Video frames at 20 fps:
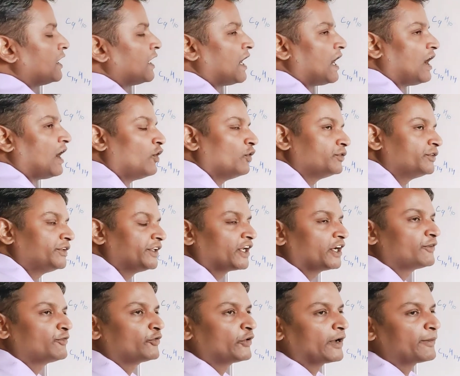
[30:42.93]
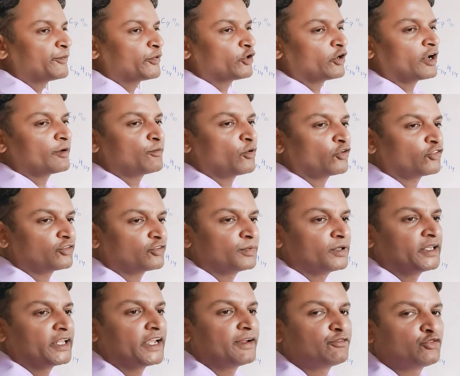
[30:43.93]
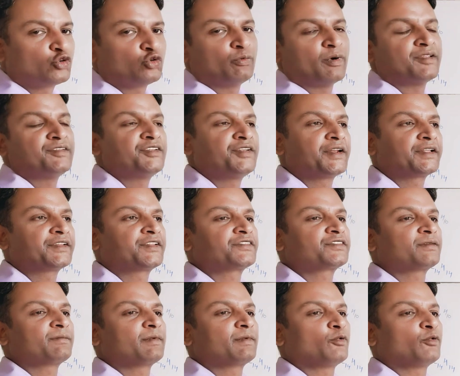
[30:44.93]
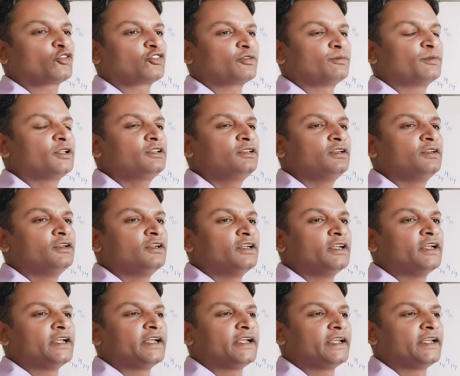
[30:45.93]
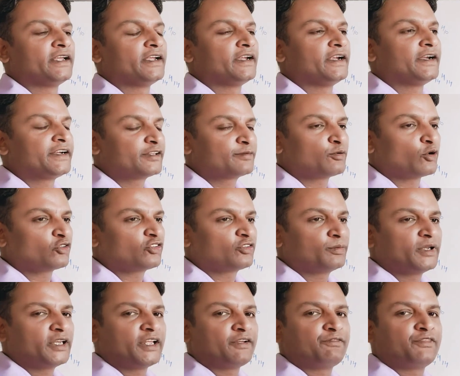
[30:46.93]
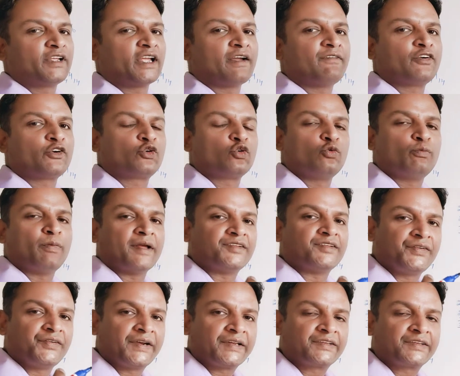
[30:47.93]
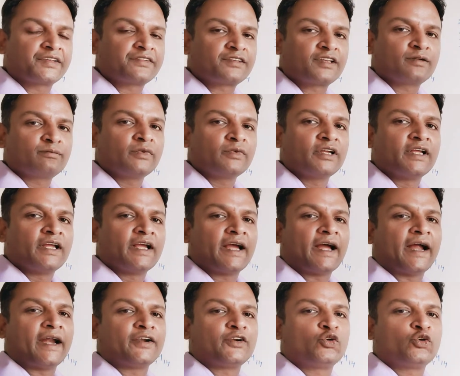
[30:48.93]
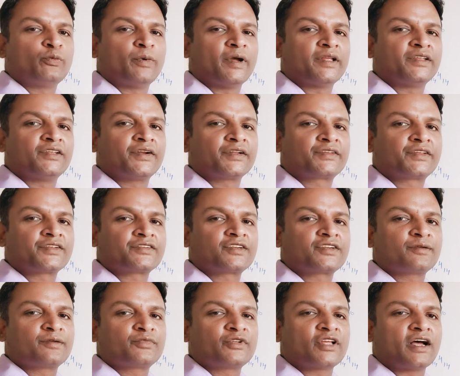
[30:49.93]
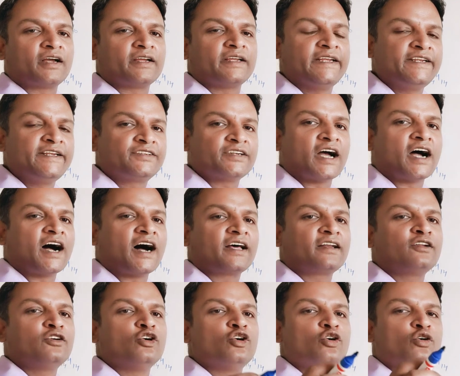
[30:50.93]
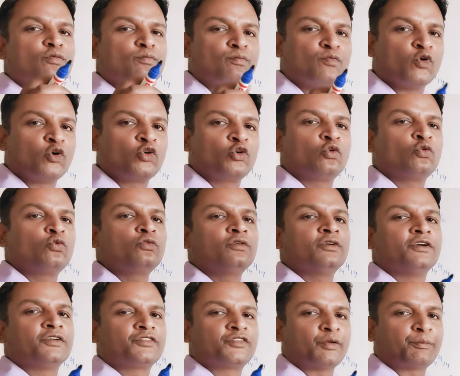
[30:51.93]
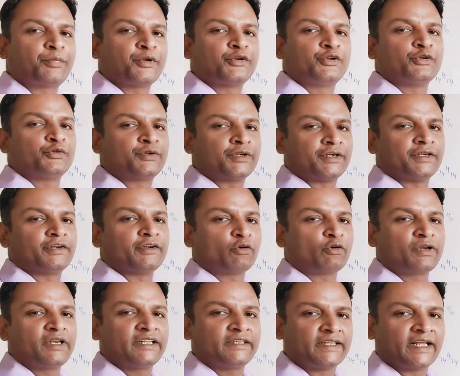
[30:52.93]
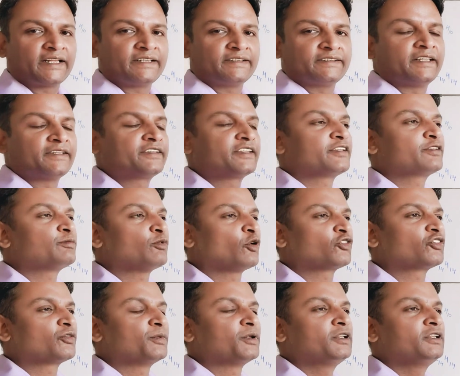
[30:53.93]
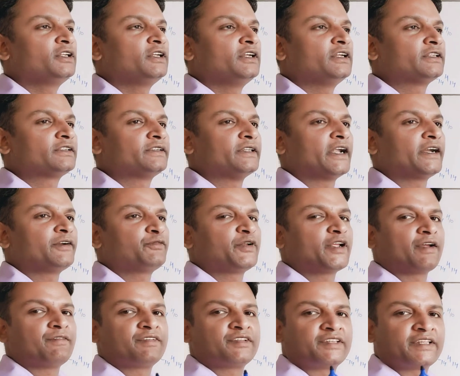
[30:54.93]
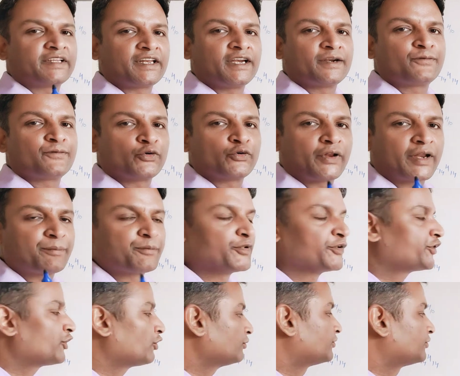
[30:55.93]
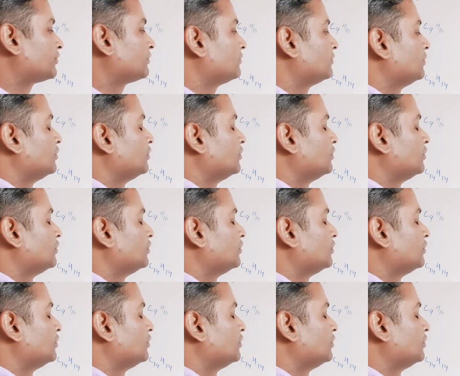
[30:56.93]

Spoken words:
How singlet for 10 protons are possible? If 2 benzenic system are possible. It is possible if we have a 2 benzenic system and 2 benzenic systems each are mono substituted. Only then this is possible that we have a singlet for 10 protons.